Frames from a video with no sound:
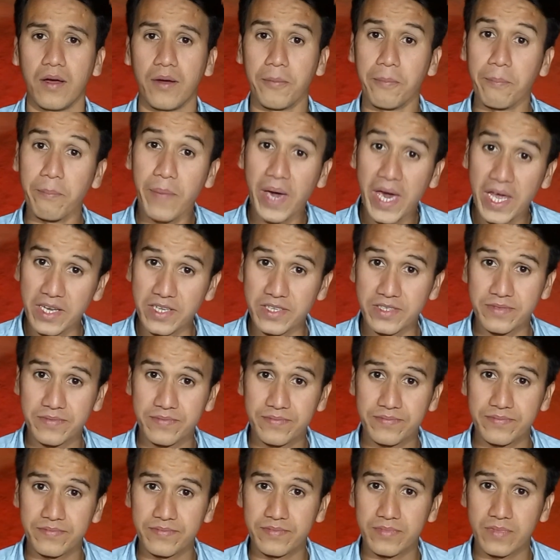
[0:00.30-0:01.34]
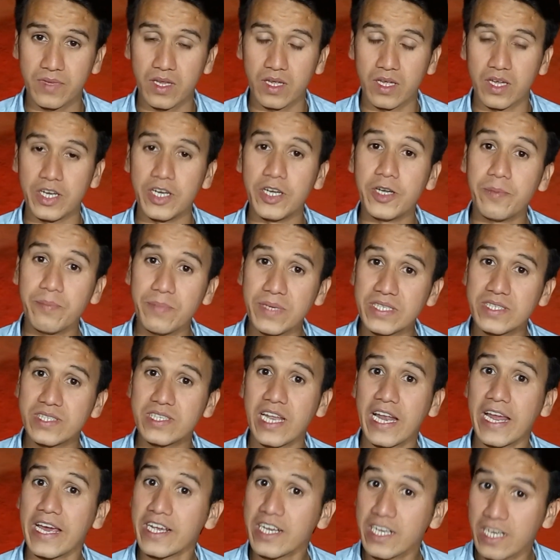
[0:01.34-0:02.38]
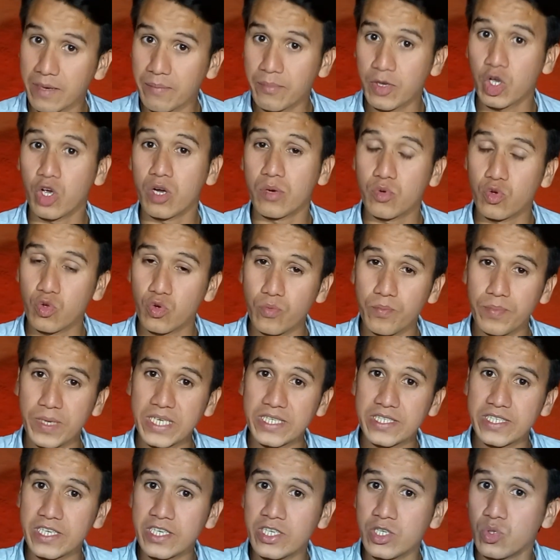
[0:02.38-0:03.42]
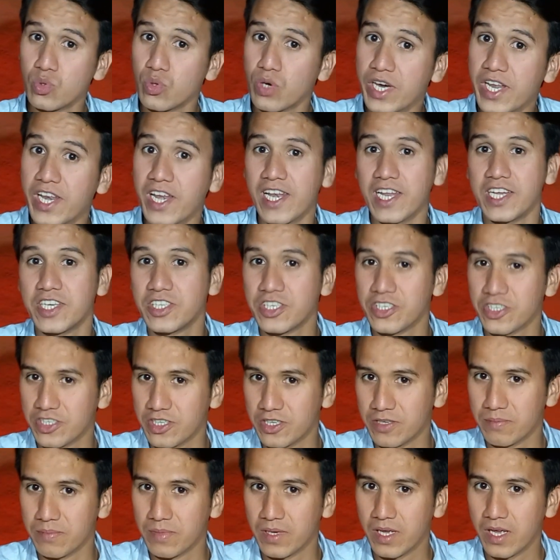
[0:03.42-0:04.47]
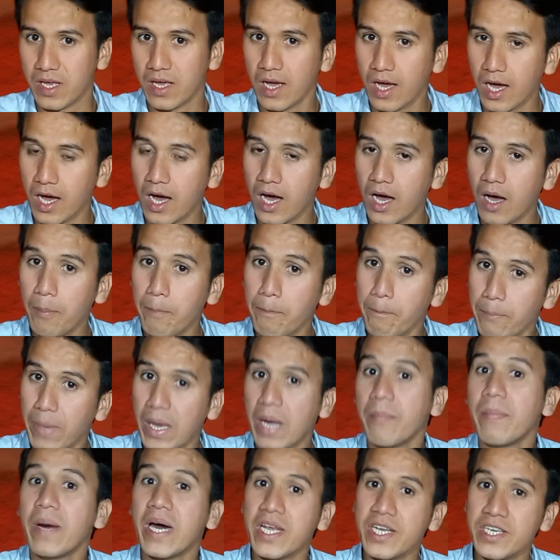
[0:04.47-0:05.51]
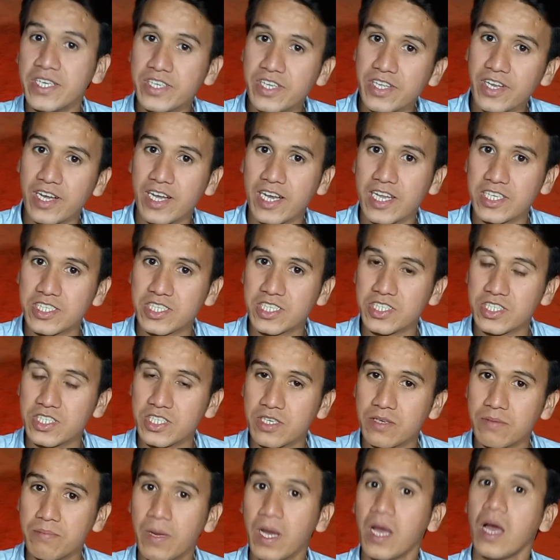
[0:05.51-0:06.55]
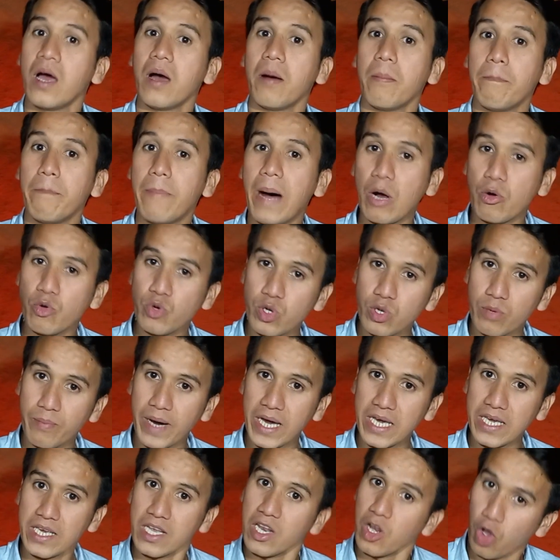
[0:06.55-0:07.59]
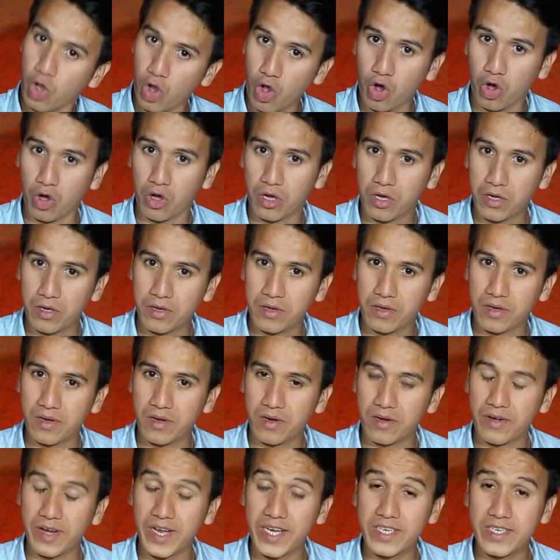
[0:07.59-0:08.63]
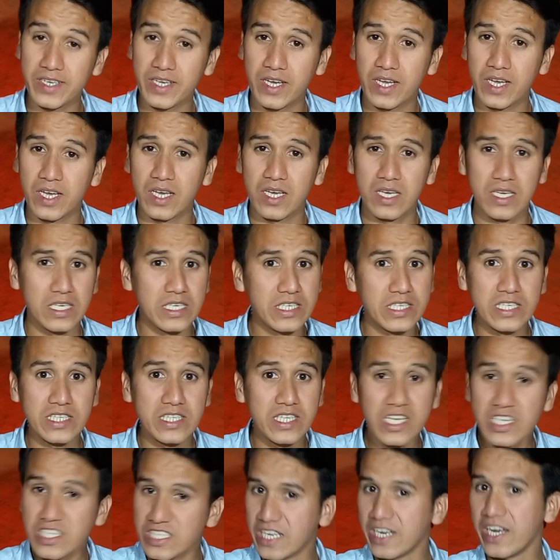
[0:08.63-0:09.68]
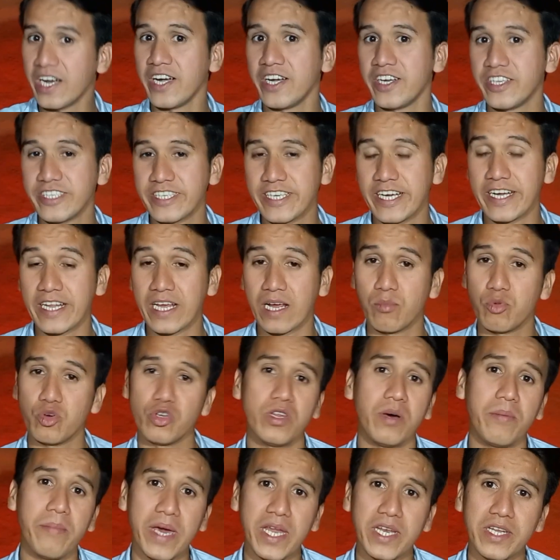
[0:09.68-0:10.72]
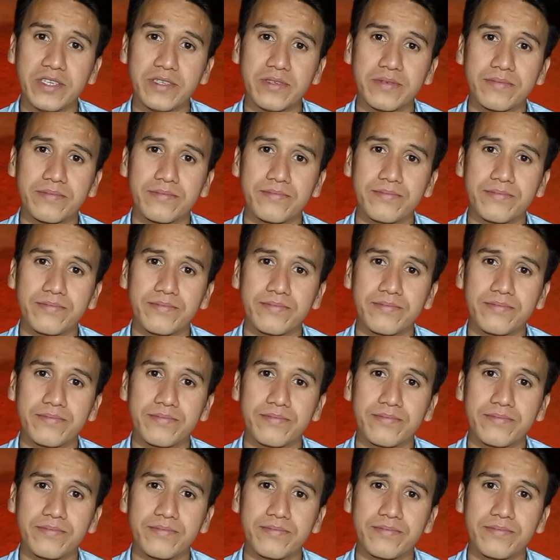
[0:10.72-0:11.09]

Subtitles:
Marriage, it means like coming of two person into a relationship, a permanent relationship bound by law, right? It is a general understanding about the marriage.